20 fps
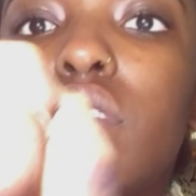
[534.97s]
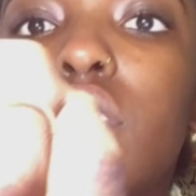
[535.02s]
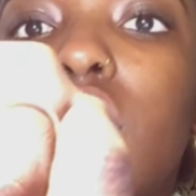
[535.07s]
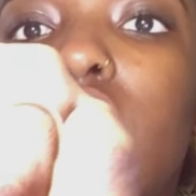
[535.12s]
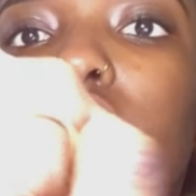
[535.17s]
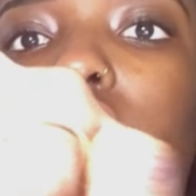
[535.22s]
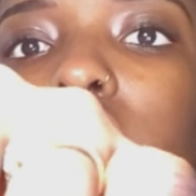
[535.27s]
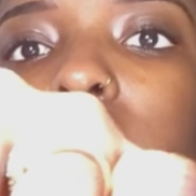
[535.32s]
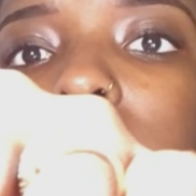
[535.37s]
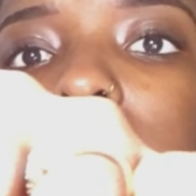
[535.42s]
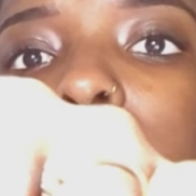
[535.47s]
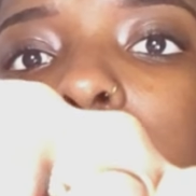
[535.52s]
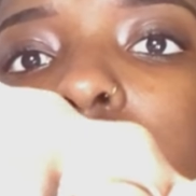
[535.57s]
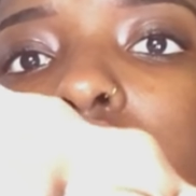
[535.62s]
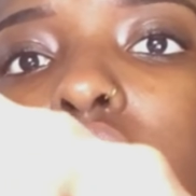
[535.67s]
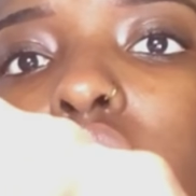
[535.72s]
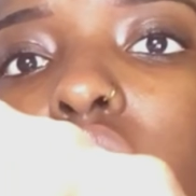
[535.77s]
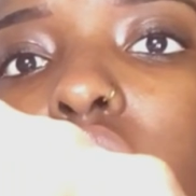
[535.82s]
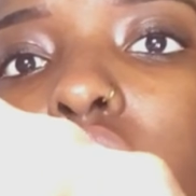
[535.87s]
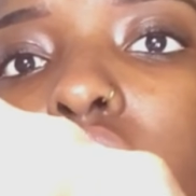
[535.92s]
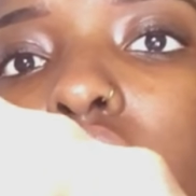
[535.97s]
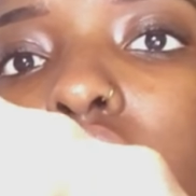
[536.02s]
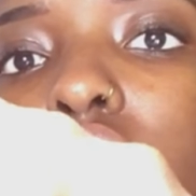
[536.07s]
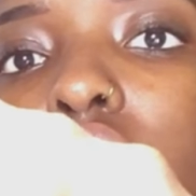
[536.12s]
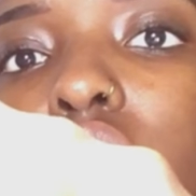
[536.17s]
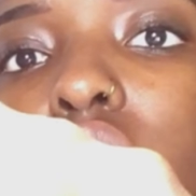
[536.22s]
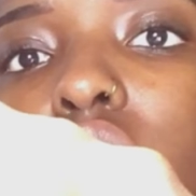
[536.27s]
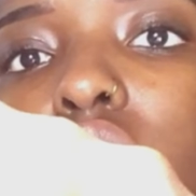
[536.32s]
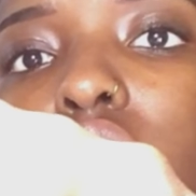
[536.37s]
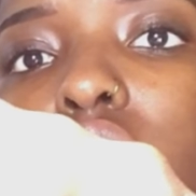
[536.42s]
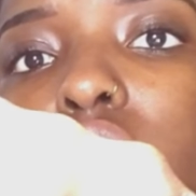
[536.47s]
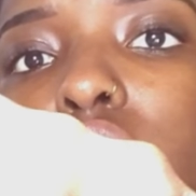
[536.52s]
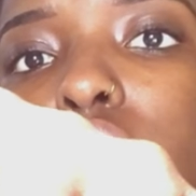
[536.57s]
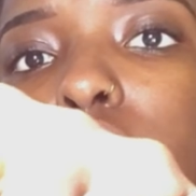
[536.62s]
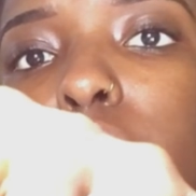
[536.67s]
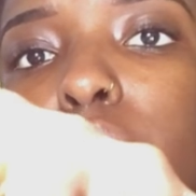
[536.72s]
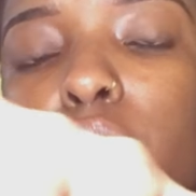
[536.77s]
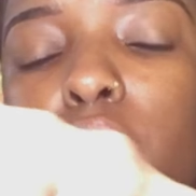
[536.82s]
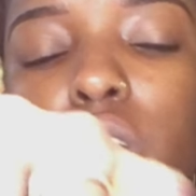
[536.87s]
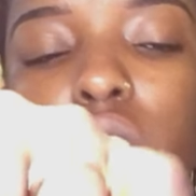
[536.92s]
you guys see that there's
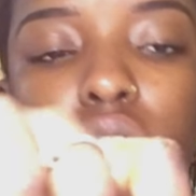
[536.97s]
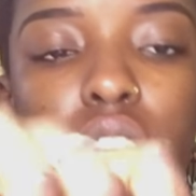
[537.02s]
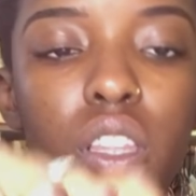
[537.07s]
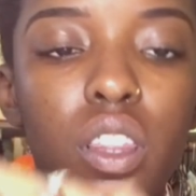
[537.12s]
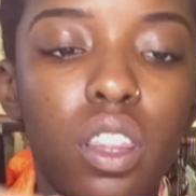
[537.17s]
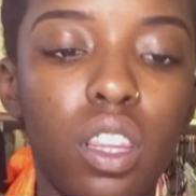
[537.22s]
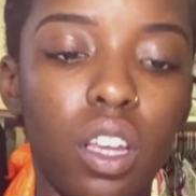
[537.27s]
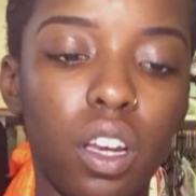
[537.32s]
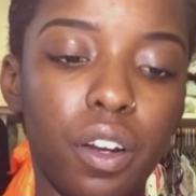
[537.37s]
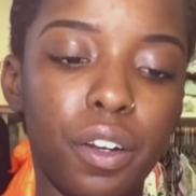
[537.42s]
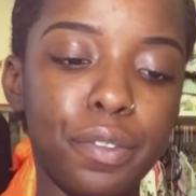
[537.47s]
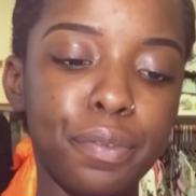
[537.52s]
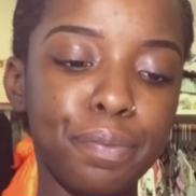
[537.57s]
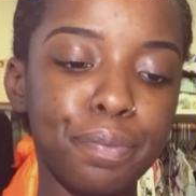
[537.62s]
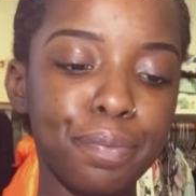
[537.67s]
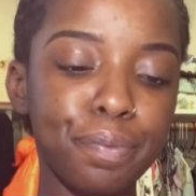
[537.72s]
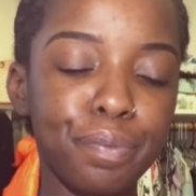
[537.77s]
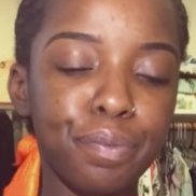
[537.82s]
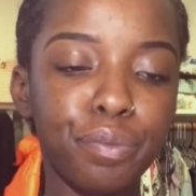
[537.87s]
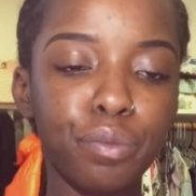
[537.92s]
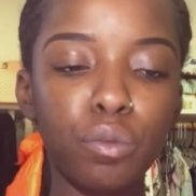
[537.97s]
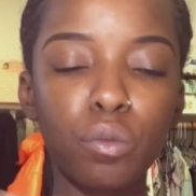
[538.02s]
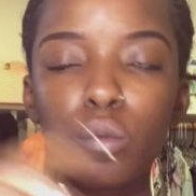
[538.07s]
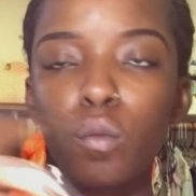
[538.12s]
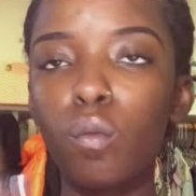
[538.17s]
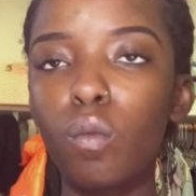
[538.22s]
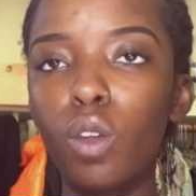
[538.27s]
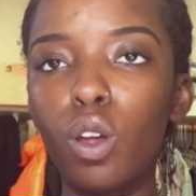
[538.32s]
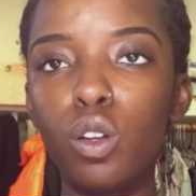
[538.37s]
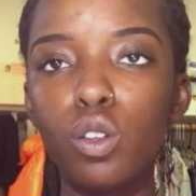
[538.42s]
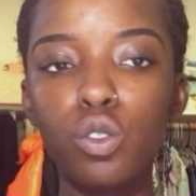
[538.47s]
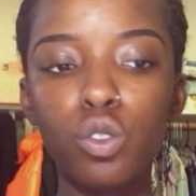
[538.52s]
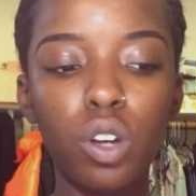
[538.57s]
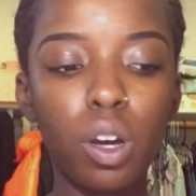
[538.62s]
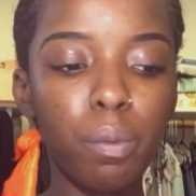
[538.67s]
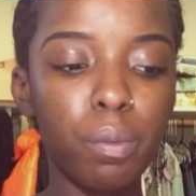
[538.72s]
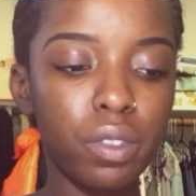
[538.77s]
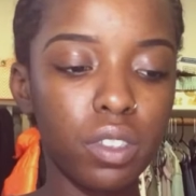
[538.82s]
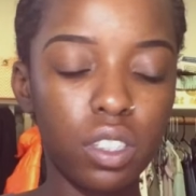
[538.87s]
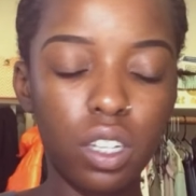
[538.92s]
more in there, so
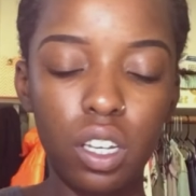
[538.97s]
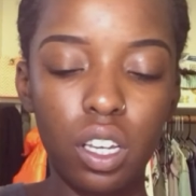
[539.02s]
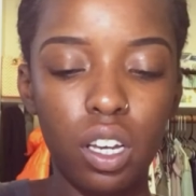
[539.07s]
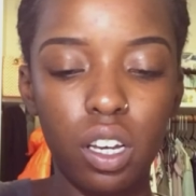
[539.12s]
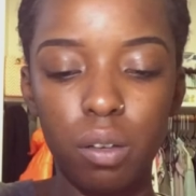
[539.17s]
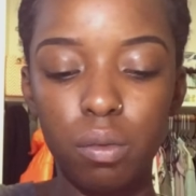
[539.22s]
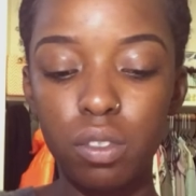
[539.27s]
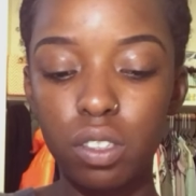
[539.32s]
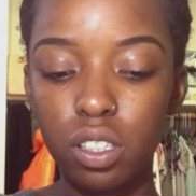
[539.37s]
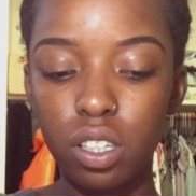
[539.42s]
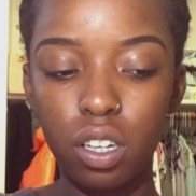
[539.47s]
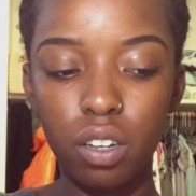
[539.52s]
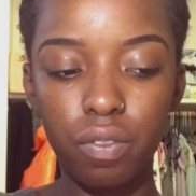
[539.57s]
I'm just gonna